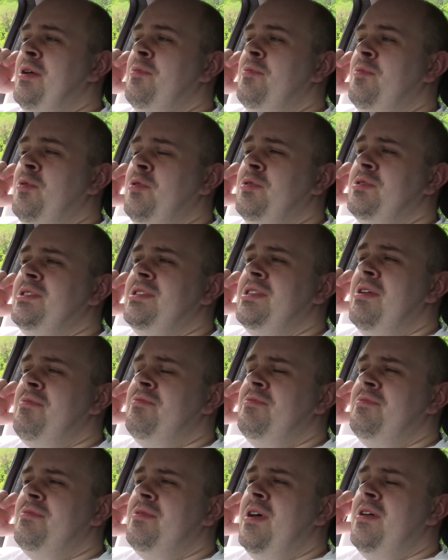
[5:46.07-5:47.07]
walked
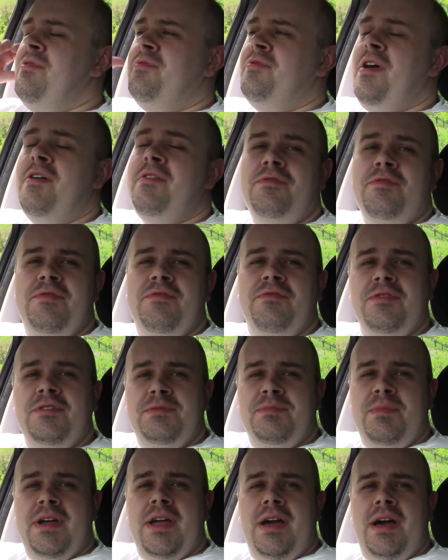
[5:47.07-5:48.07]
then 5 foot in front
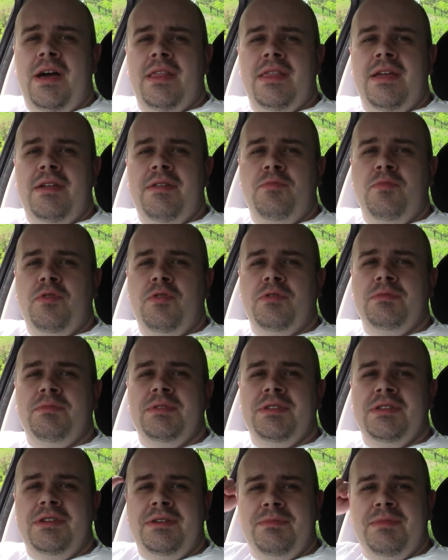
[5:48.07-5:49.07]
of my car, then walked
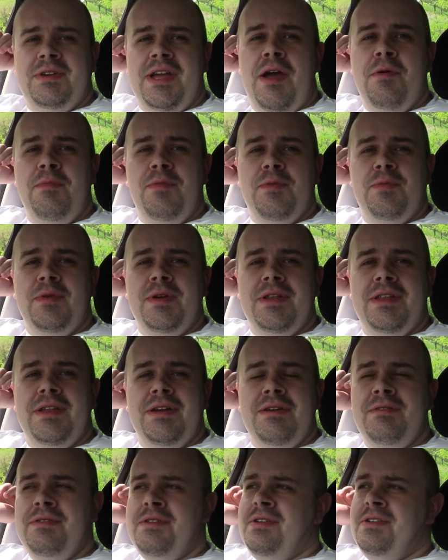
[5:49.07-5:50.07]
beside my open
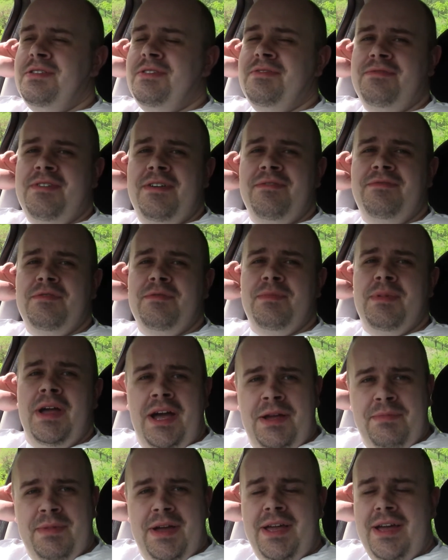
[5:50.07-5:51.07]
window to 5 foot
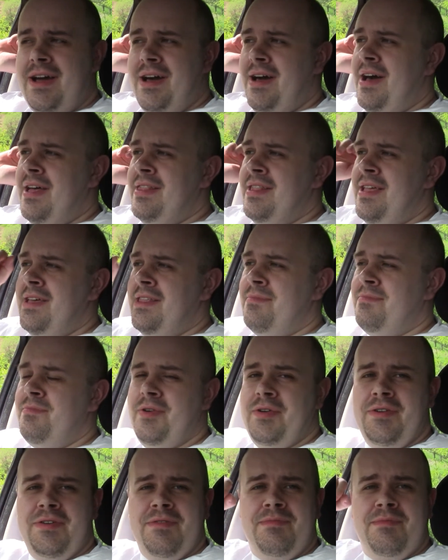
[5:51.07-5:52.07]
behind my car, and there the
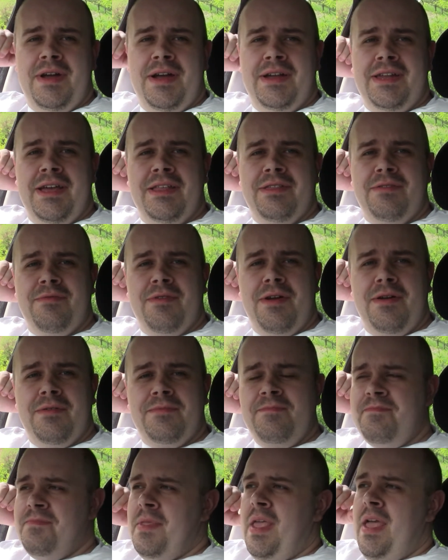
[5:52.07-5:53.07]
bugger back down the road.
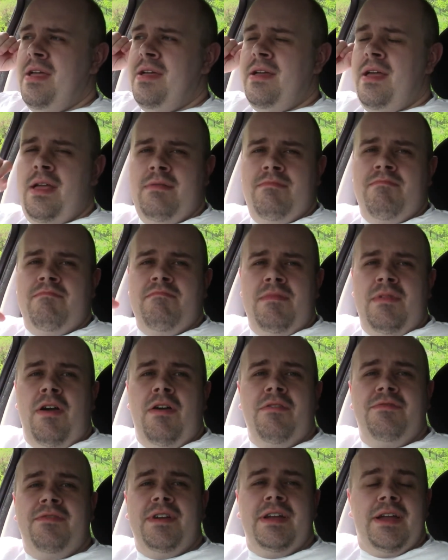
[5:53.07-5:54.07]

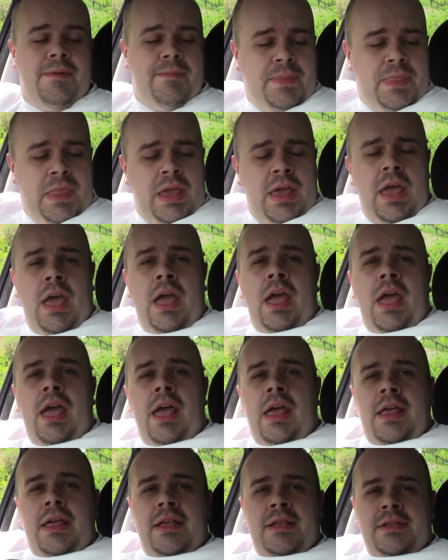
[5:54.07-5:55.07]
Go figure.
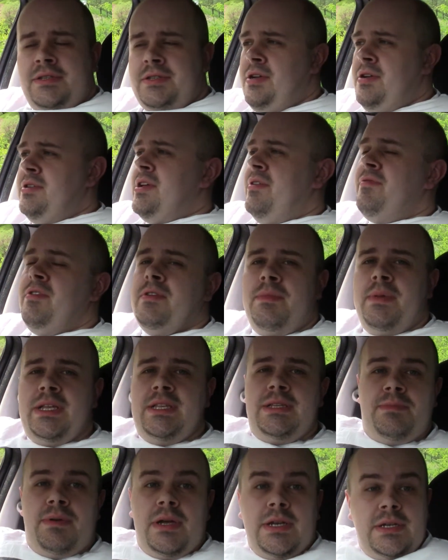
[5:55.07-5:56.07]
It shows I've got
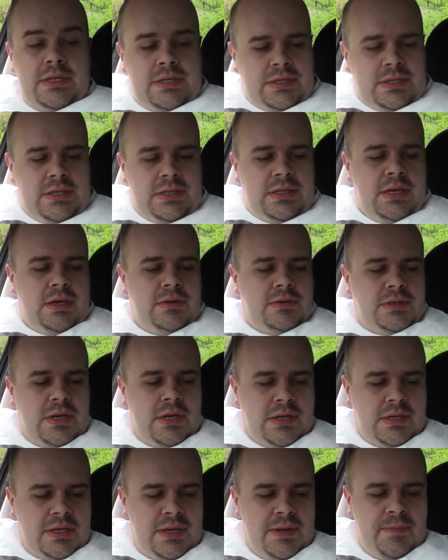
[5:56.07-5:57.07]
better patience than those
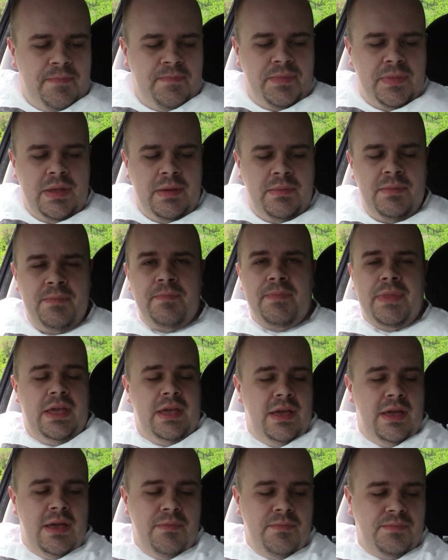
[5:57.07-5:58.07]
guys.
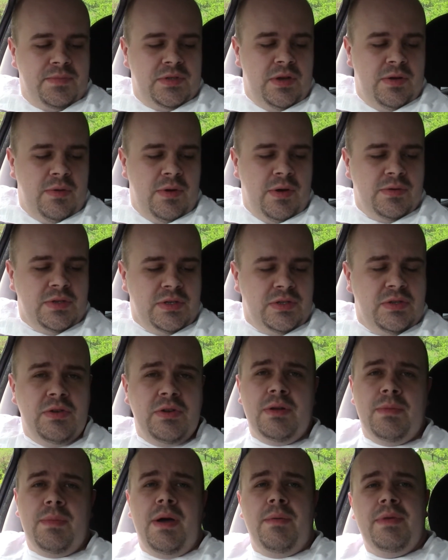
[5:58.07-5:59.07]
So what was I
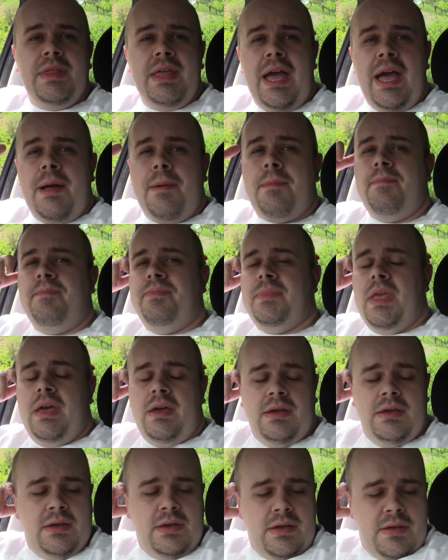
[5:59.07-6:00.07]
talking about with the app?
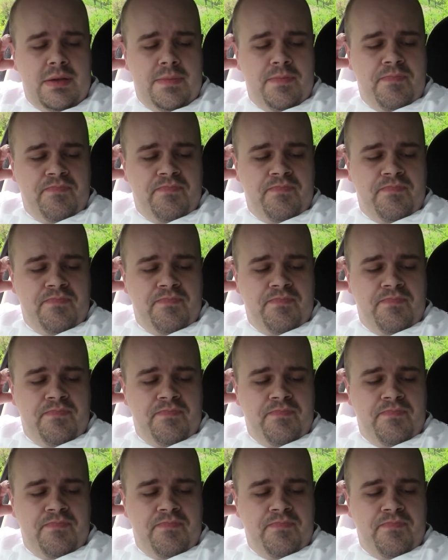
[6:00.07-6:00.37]
Yeah,